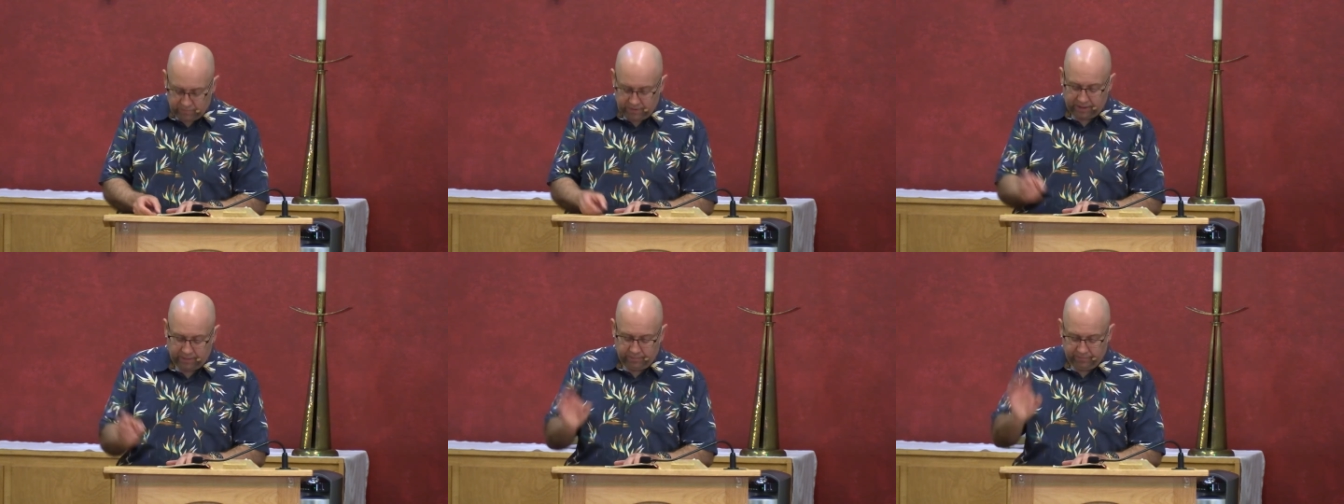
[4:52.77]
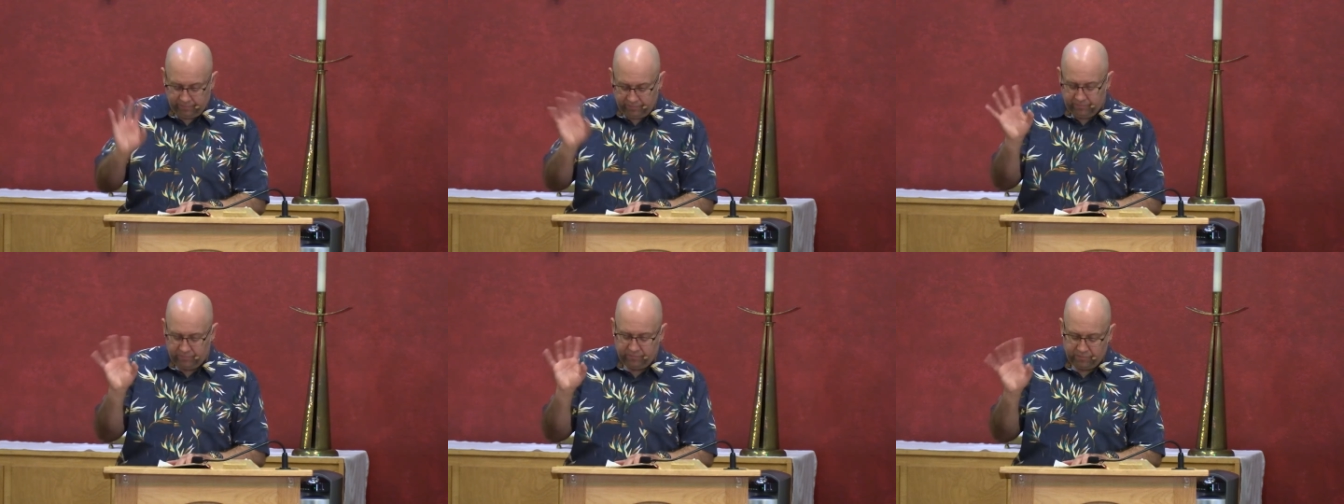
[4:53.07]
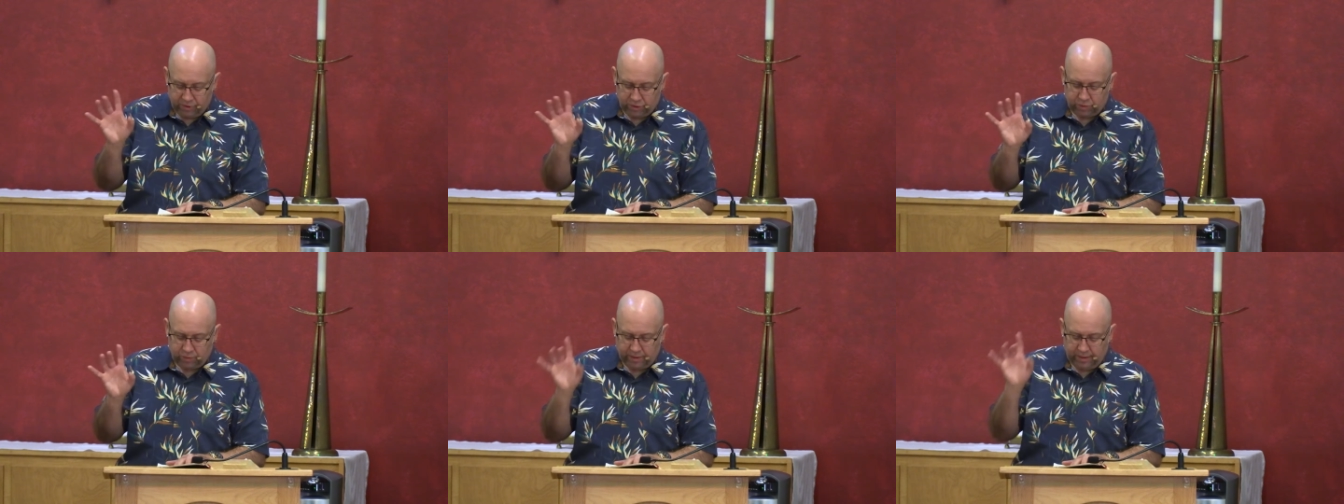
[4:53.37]
Well,
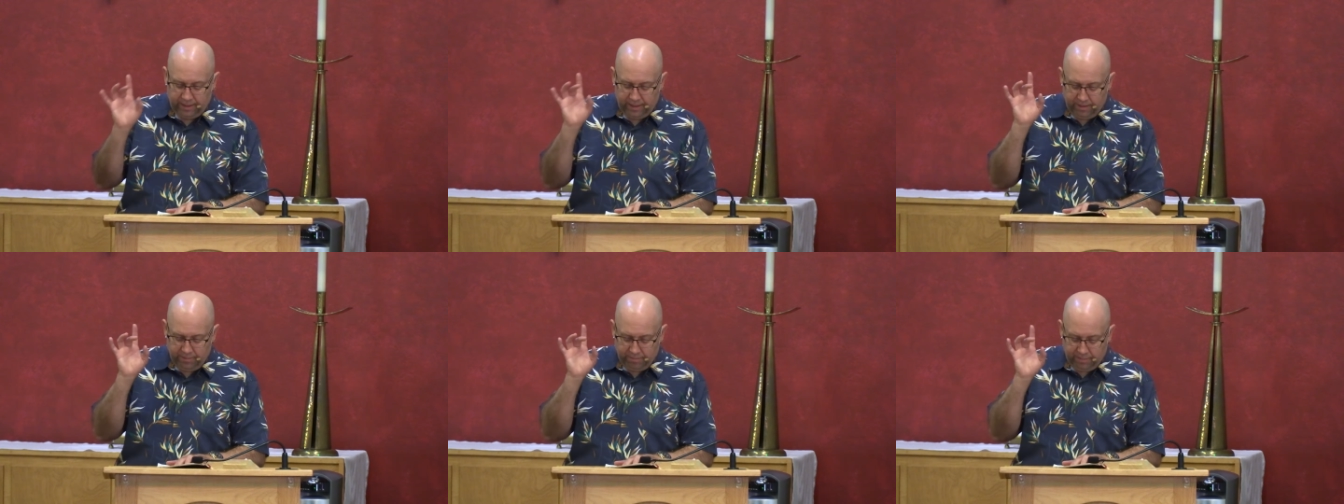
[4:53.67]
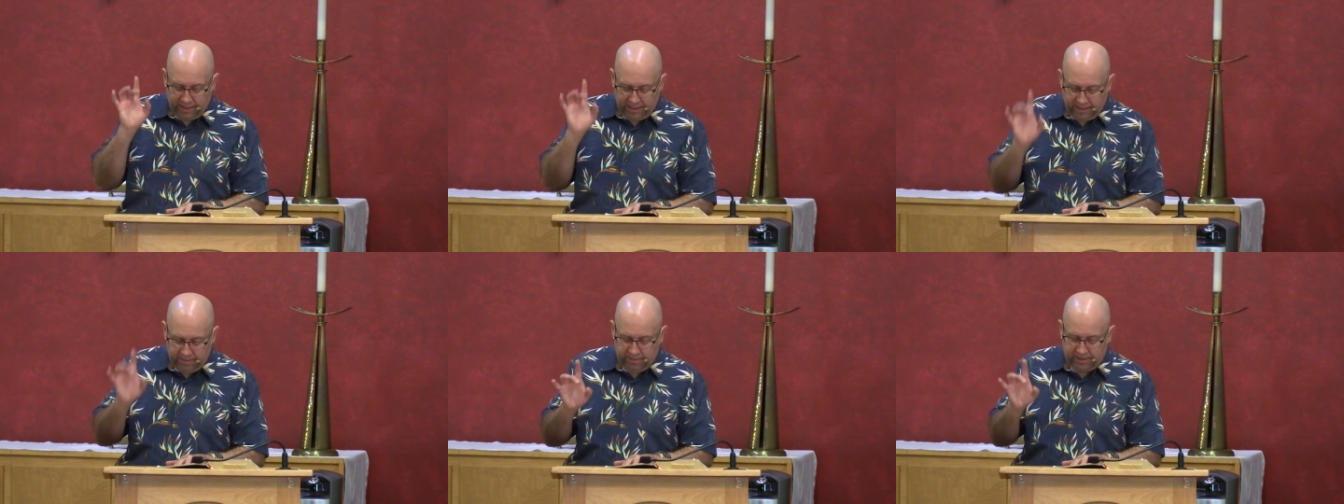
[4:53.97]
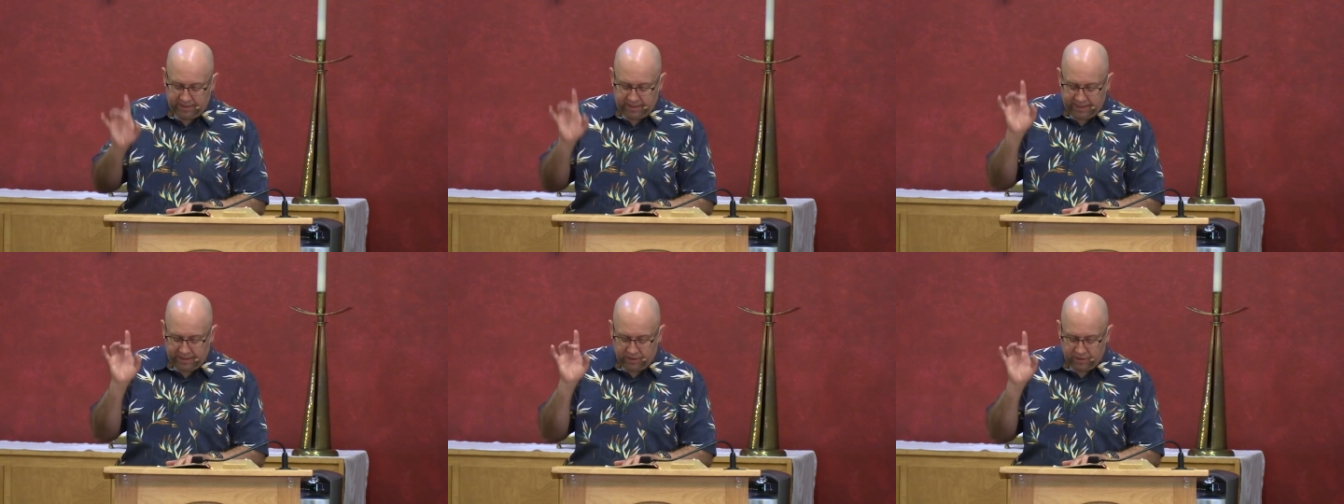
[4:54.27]
first one, be
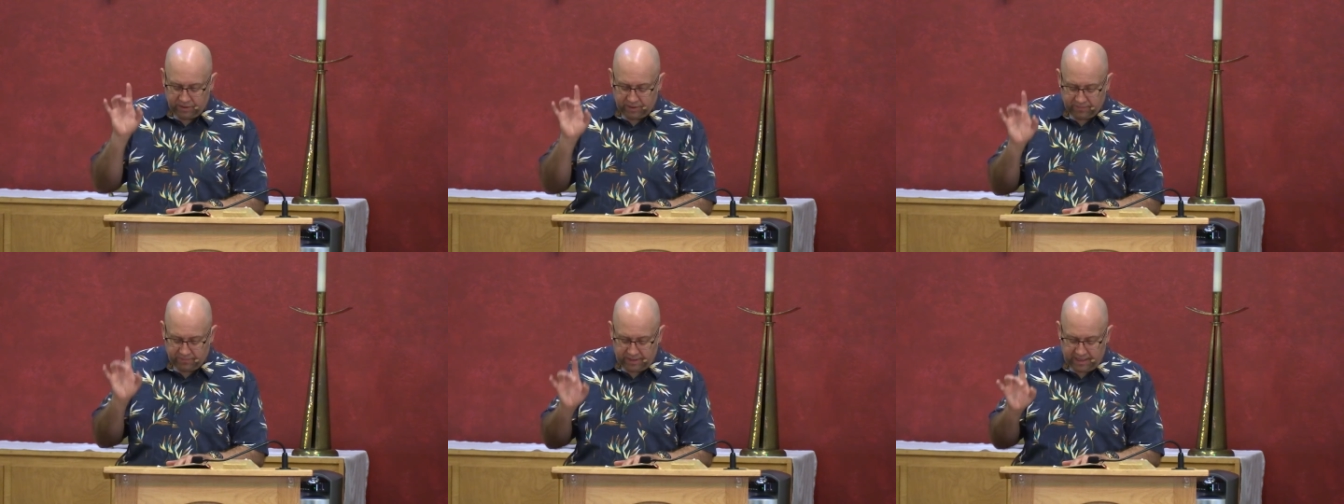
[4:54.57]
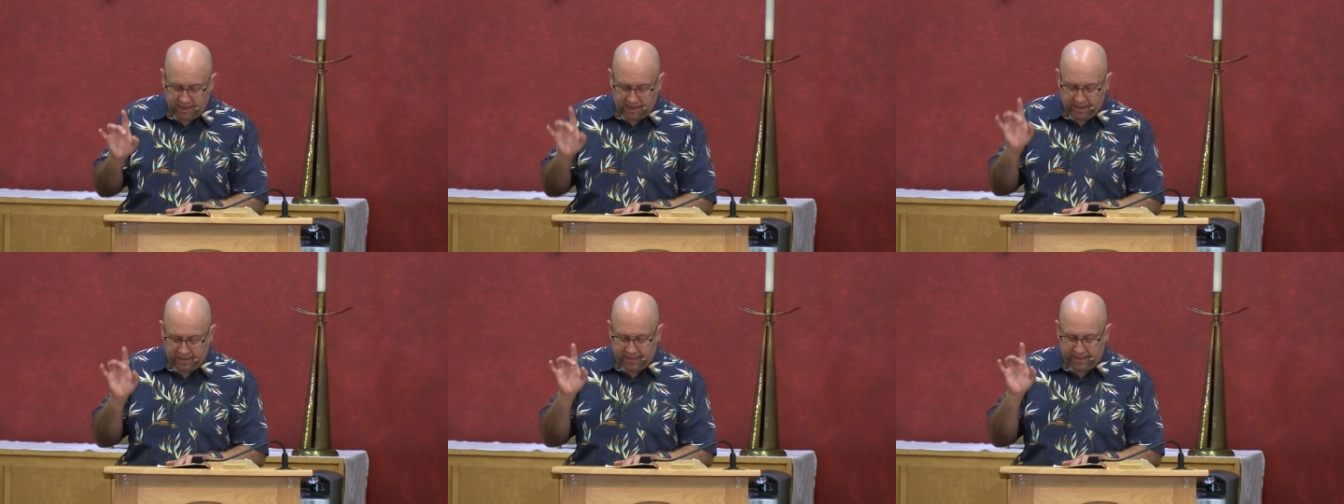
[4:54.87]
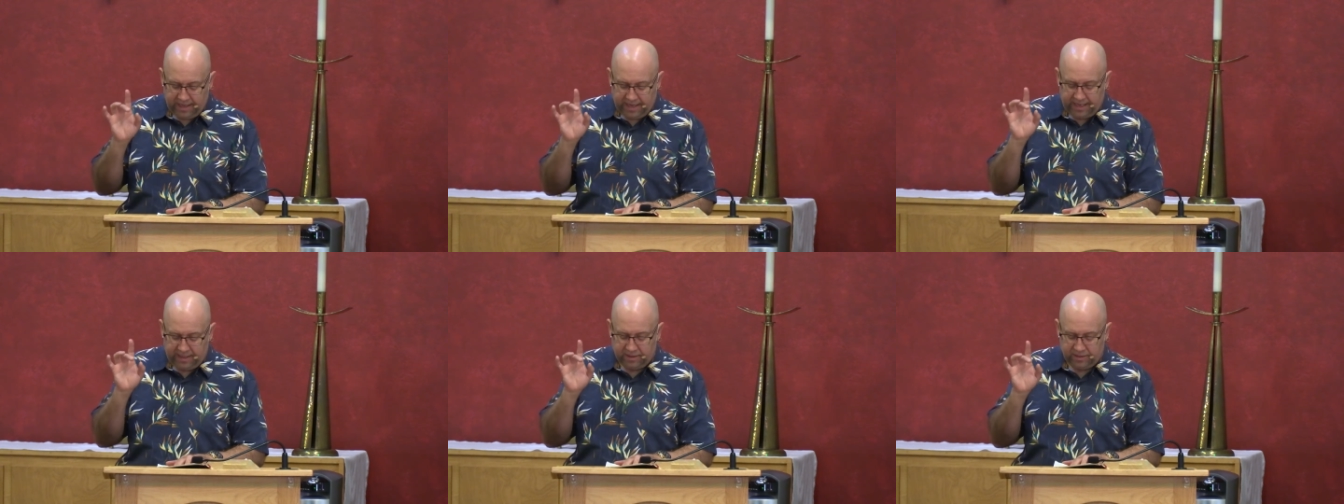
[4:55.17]
imitators of God
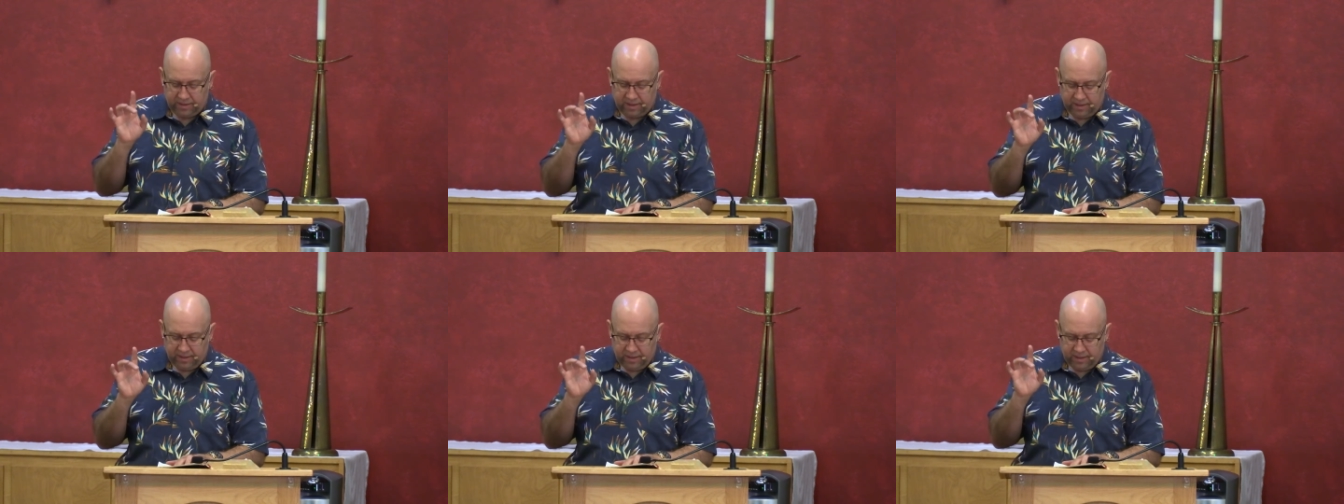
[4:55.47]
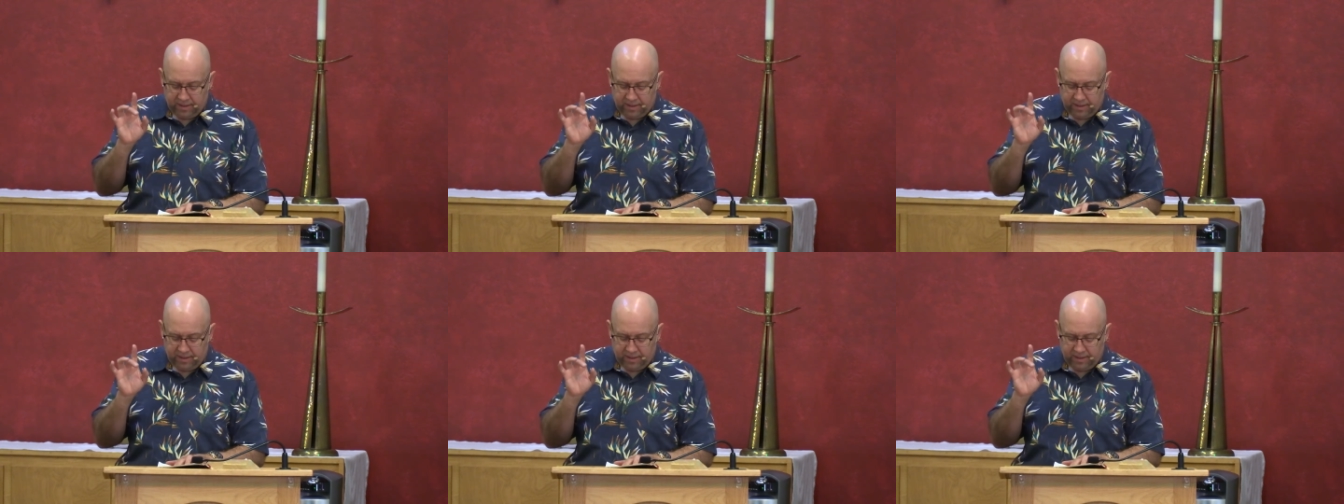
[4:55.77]
as